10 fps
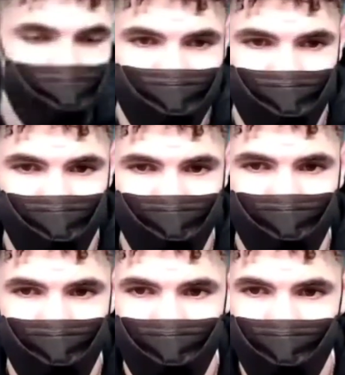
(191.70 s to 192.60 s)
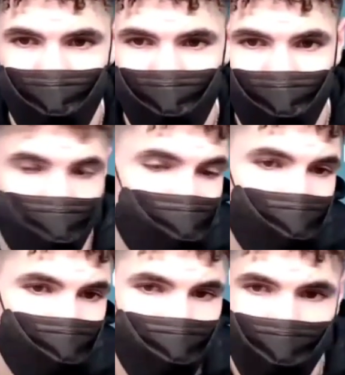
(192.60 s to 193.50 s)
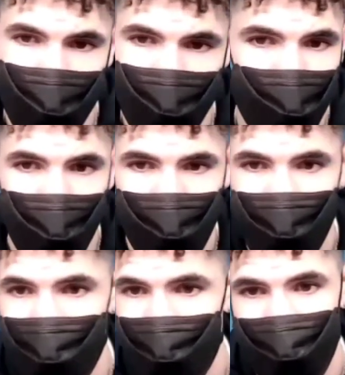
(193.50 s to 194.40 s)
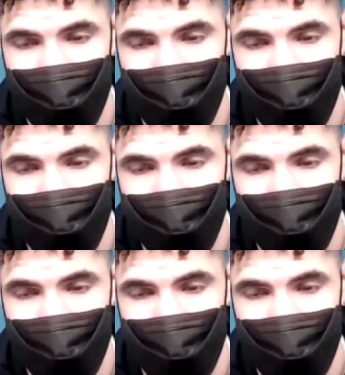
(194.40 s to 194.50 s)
I see him rolling, he always tells me you can throw it,